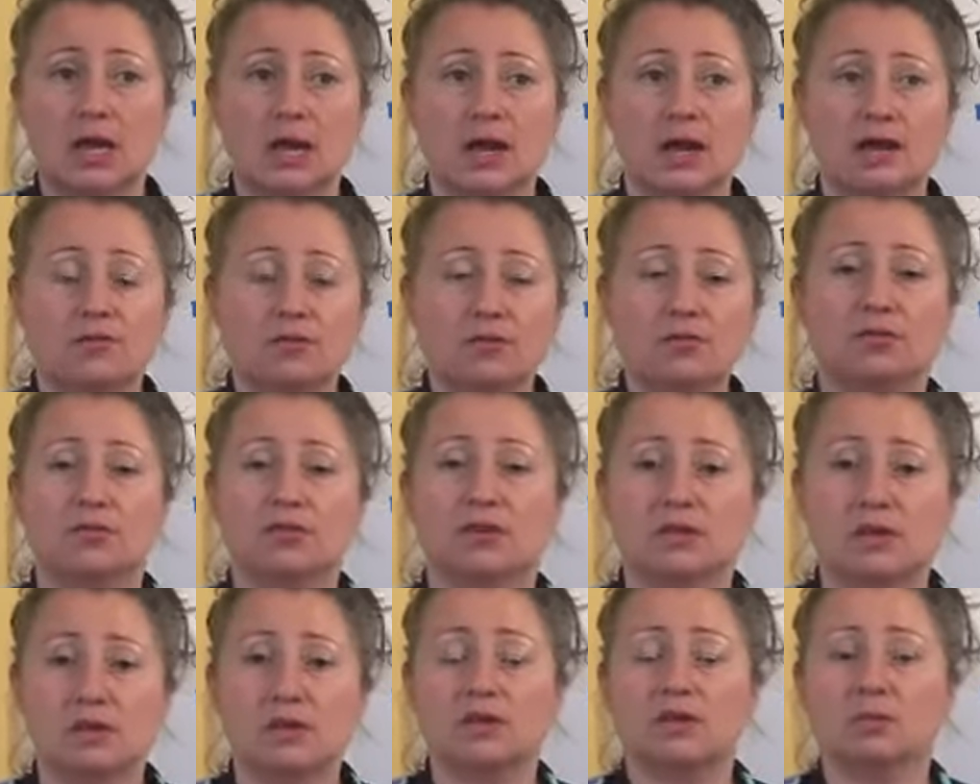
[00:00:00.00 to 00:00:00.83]
if you
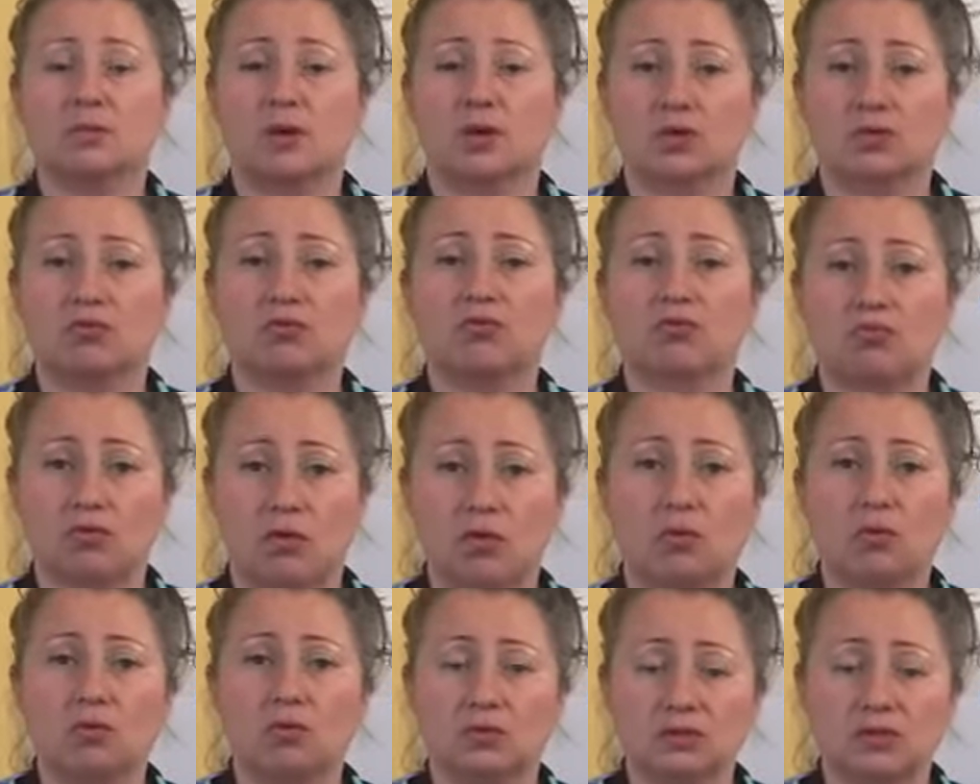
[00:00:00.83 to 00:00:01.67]
feel like you want to
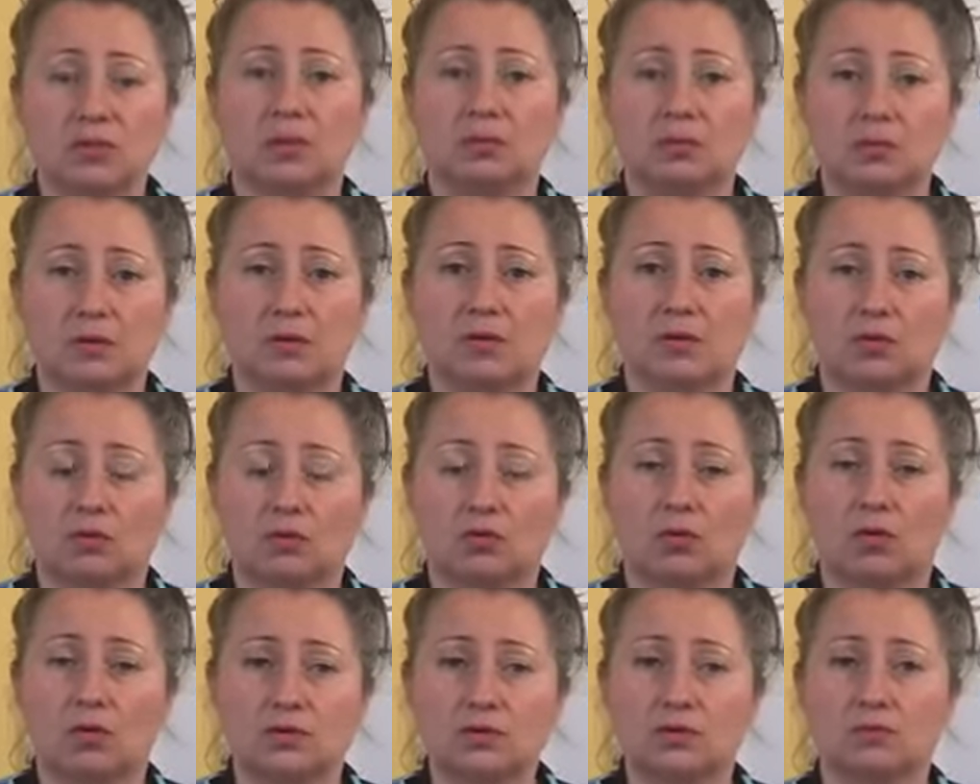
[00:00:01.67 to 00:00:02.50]
throw something
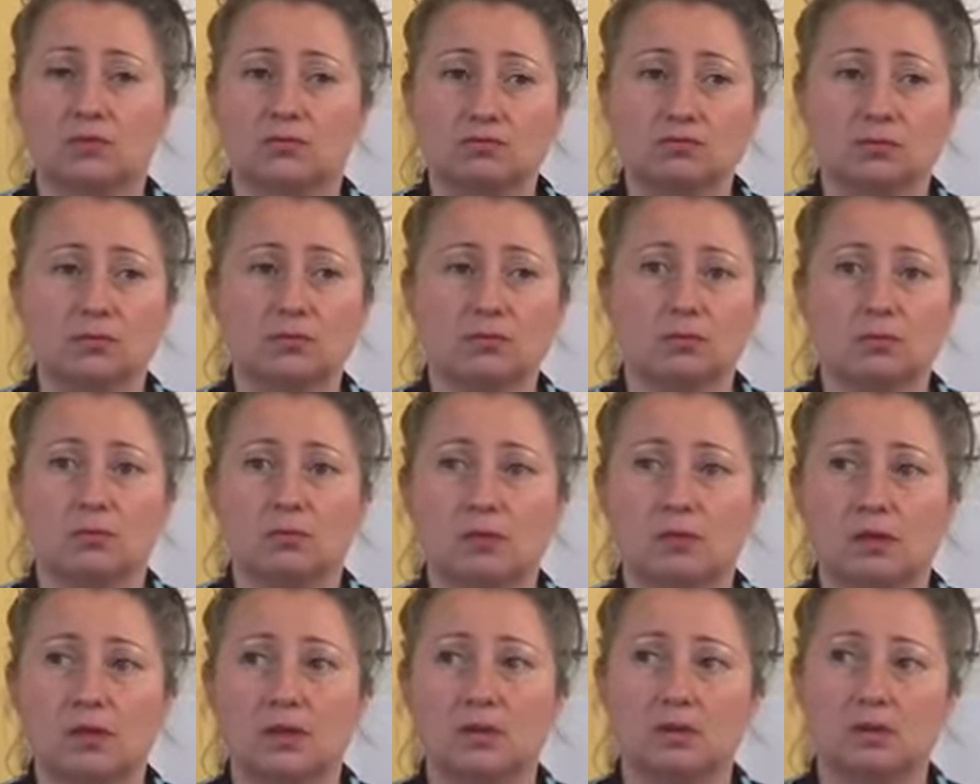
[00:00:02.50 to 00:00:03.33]
across the room,
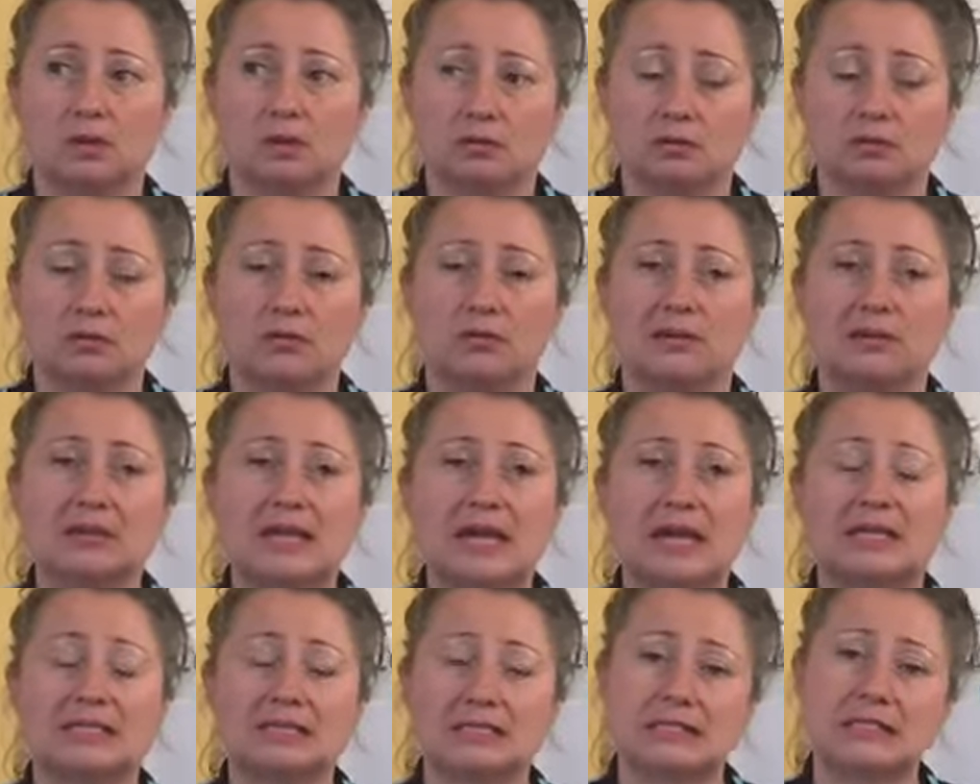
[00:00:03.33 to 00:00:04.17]
then you're
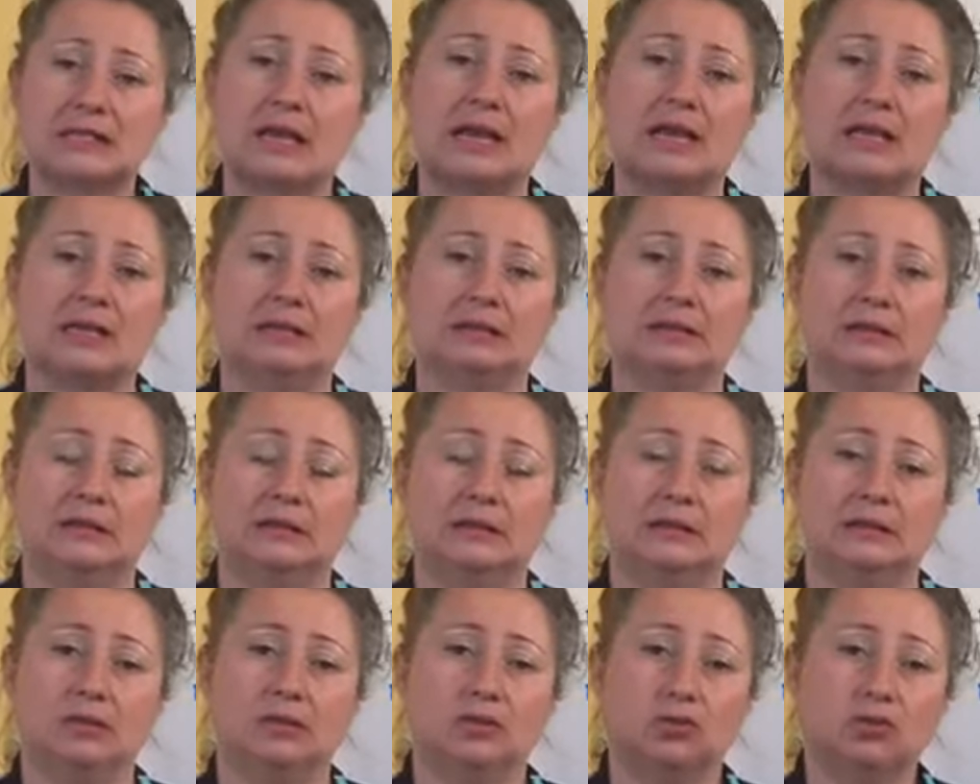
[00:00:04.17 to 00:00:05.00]
less
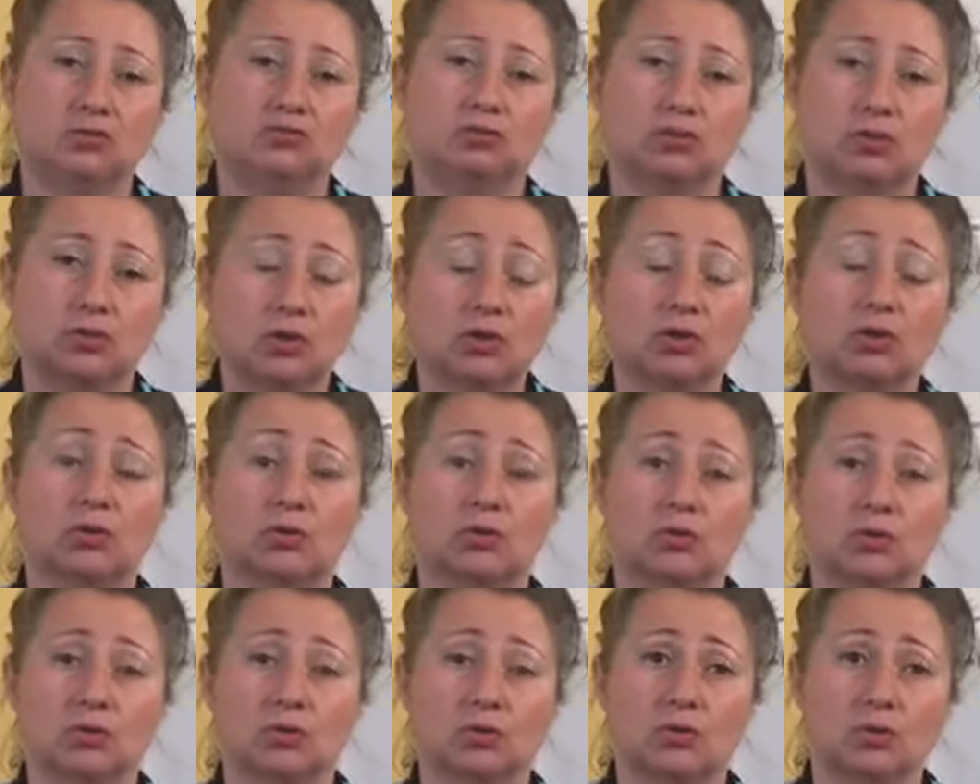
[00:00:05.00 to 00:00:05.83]
likely to
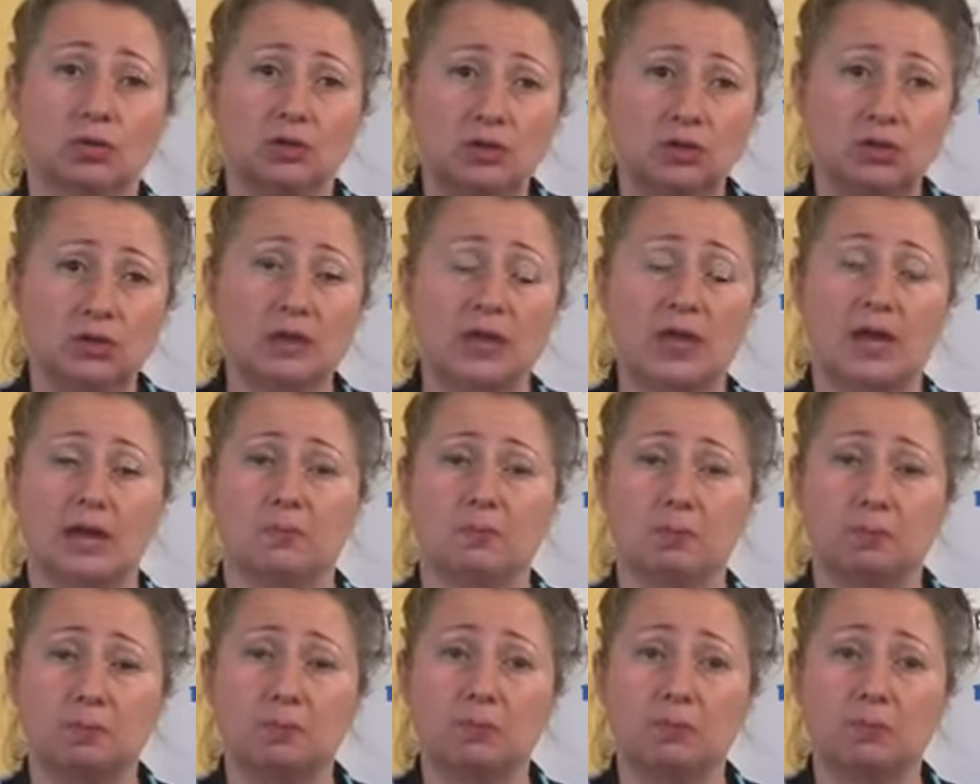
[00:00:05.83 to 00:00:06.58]
return to that